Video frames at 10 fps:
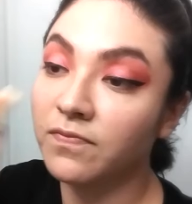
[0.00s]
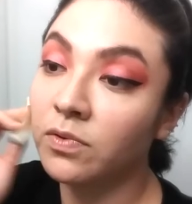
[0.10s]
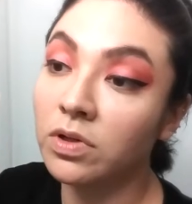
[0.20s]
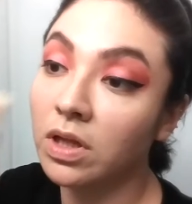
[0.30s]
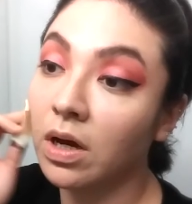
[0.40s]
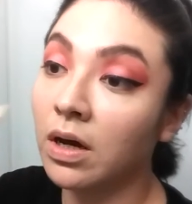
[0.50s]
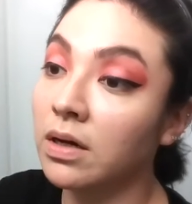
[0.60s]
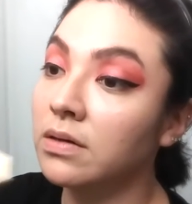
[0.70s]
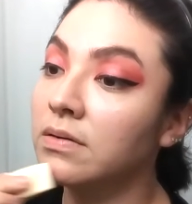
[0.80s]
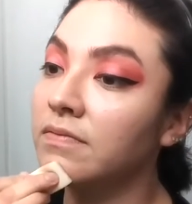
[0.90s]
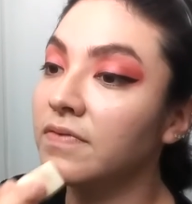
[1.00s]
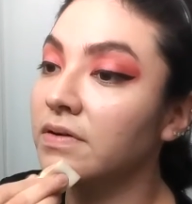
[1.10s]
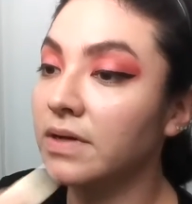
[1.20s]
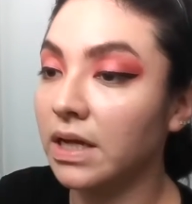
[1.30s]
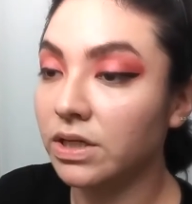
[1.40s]
full-on
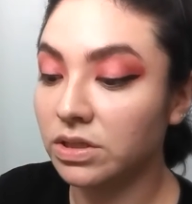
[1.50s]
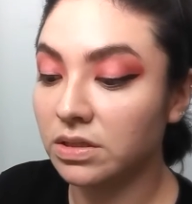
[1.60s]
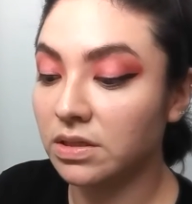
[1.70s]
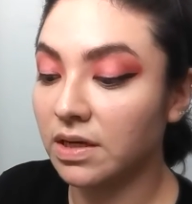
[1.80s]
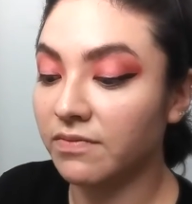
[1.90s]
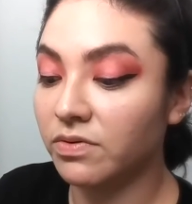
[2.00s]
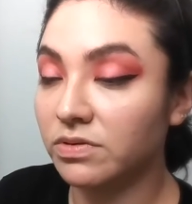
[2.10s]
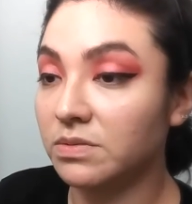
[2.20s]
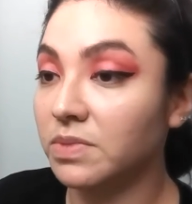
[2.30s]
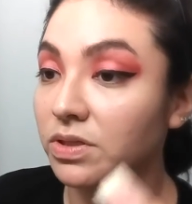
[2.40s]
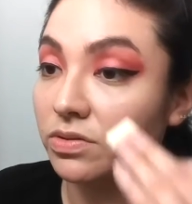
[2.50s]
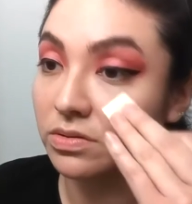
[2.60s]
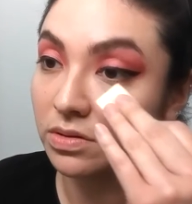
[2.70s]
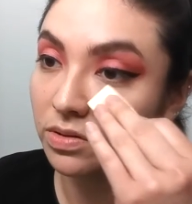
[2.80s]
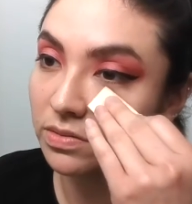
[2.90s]
foundation. I've always been
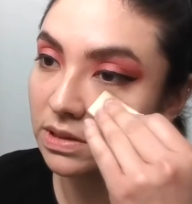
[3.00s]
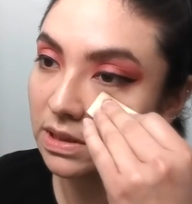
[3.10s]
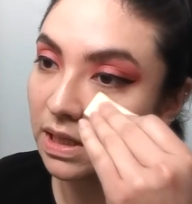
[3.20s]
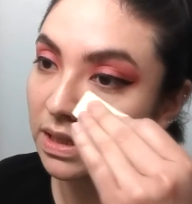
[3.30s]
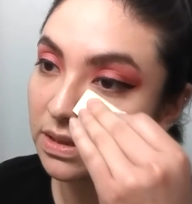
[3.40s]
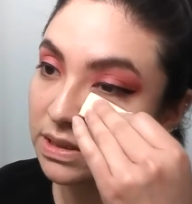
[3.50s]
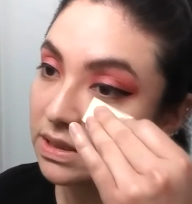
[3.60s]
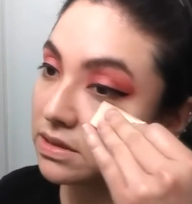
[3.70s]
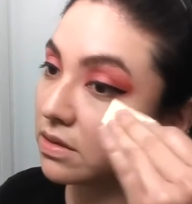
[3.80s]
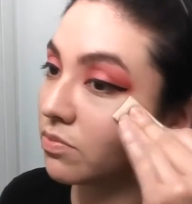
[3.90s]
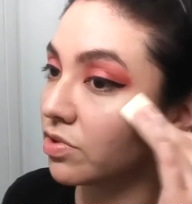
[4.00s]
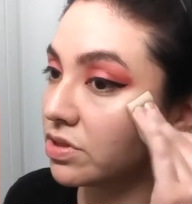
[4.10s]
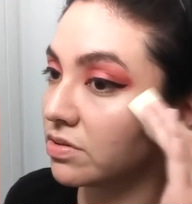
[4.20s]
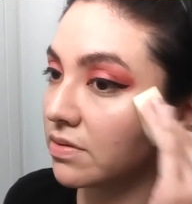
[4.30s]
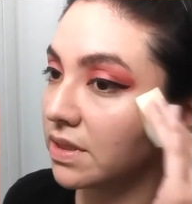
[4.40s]
used to using like tinted
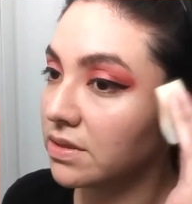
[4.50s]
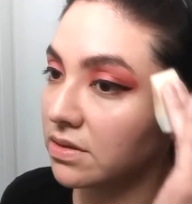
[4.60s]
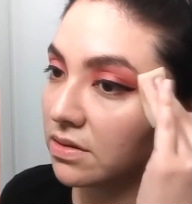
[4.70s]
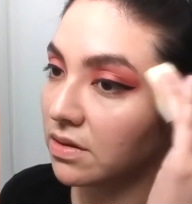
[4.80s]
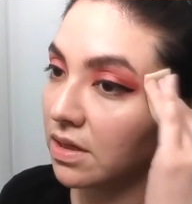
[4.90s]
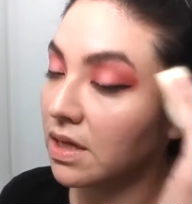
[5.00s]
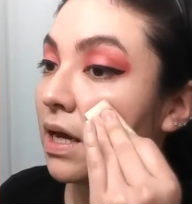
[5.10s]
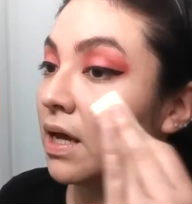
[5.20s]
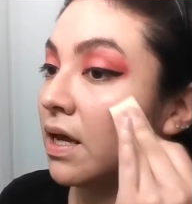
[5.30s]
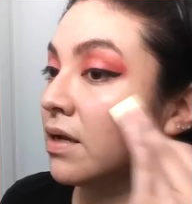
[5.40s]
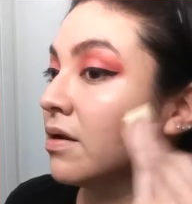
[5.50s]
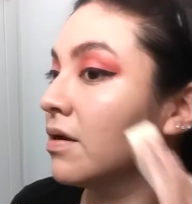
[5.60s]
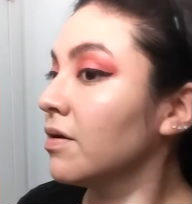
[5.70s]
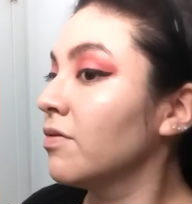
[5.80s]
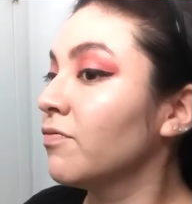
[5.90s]
moisturizer, and
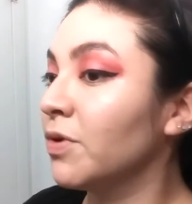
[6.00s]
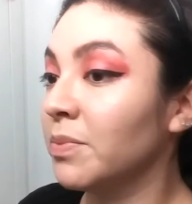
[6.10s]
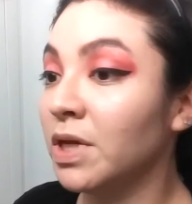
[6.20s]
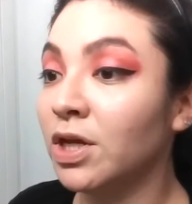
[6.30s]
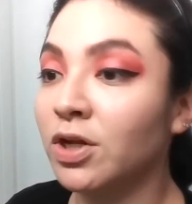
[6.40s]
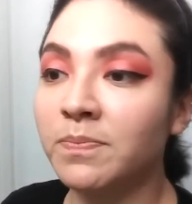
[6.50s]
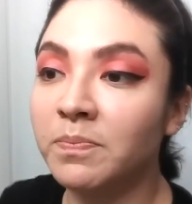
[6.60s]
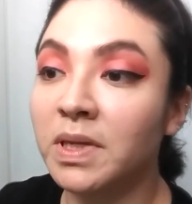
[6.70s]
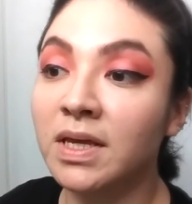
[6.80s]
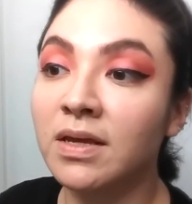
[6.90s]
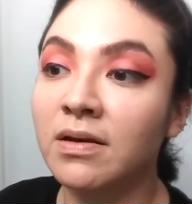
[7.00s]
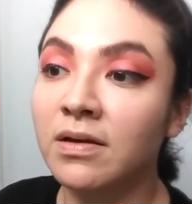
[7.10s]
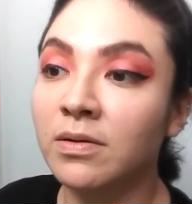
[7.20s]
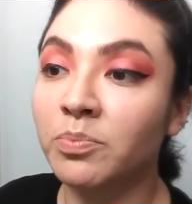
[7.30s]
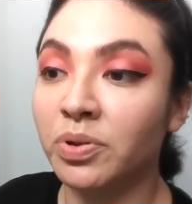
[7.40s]
for me to be
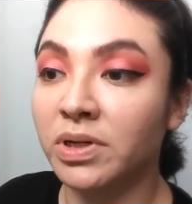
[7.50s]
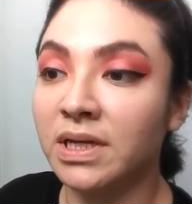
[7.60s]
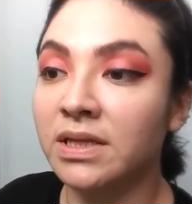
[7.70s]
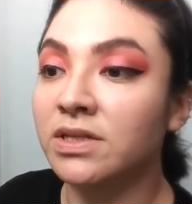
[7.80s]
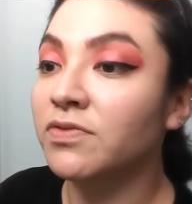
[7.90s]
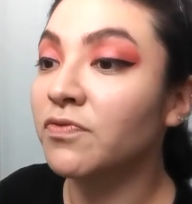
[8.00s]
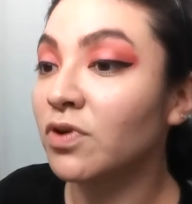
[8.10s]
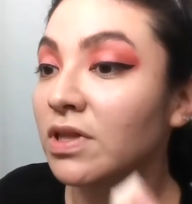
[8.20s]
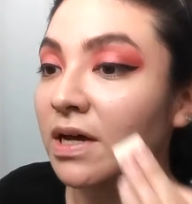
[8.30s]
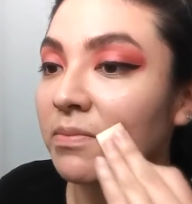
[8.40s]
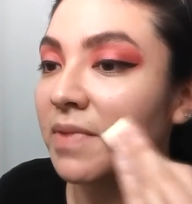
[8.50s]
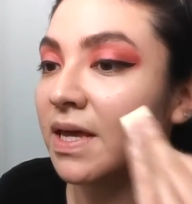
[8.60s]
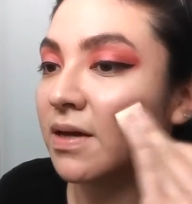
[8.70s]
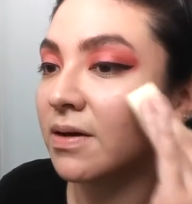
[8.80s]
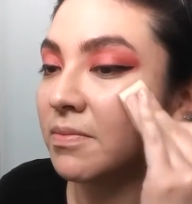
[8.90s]
putting this full-on
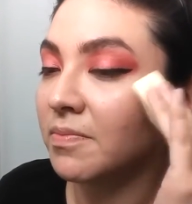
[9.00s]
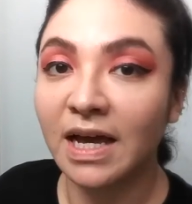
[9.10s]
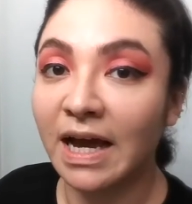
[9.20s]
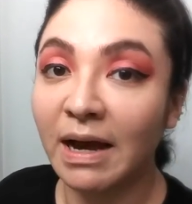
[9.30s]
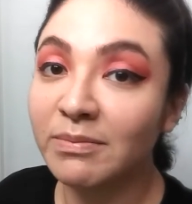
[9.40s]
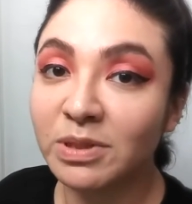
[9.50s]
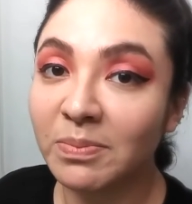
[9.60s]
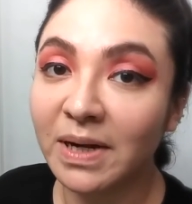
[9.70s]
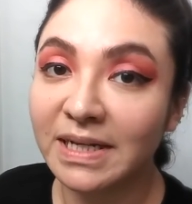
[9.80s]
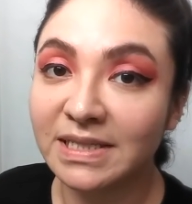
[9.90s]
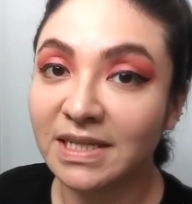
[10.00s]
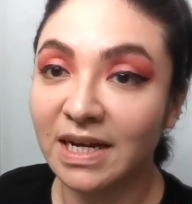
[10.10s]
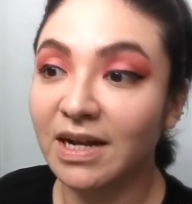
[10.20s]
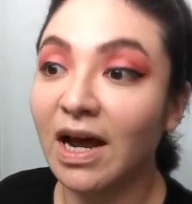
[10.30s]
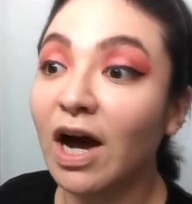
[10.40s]
makeup, I'm surprised
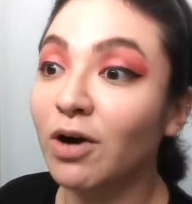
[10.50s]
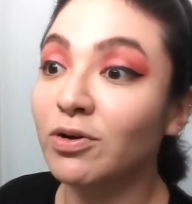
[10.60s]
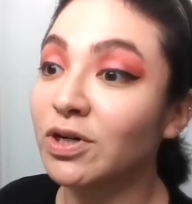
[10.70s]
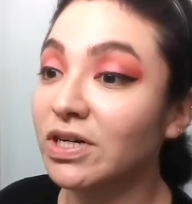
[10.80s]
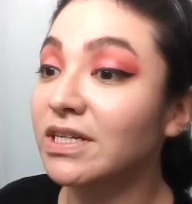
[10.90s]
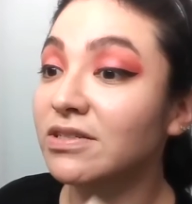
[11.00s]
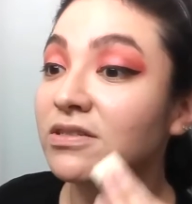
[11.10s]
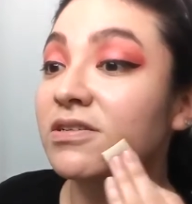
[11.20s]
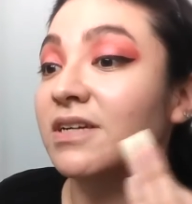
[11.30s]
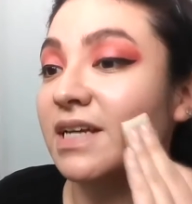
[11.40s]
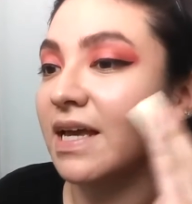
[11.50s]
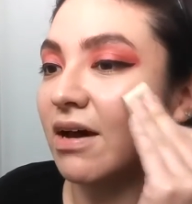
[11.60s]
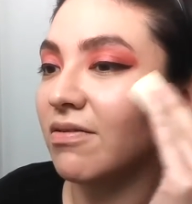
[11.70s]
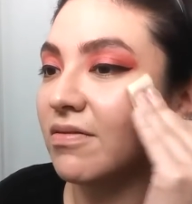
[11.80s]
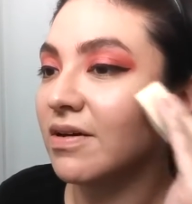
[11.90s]
on how good it's turning
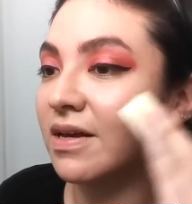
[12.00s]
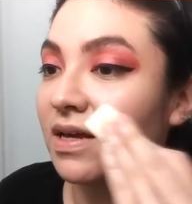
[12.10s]
out.